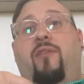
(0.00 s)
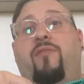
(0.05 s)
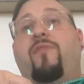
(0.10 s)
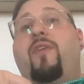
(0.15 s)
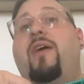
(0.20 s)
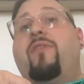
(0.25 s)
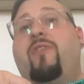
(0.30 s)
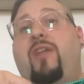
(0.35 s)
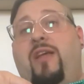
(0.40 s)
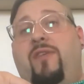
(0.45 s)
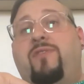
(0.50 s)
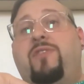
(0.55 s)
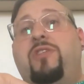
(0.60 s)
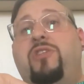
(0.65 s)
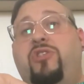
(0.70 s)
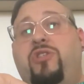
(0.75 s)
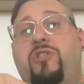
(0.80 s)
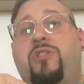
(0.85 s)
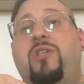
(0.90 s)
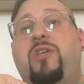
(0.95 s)
5.5
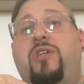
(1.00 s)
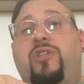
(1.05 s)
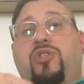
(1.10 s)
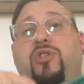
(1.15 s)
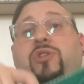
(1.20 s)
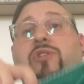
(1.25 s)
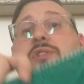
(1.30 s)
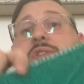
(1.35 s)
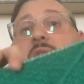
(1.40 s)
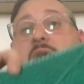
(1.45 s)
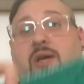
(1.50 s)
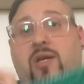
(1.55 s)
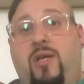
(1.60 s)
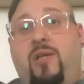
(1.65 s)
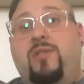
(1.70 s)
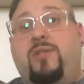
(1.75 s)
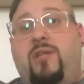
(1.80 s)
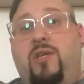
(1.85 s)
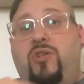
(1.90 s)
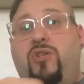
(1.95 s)
stitches to the inch on stocking
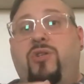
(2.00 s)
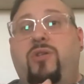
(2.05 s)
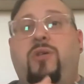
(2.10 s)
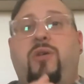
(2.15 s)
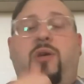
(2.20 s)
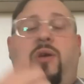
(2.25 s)
stitch,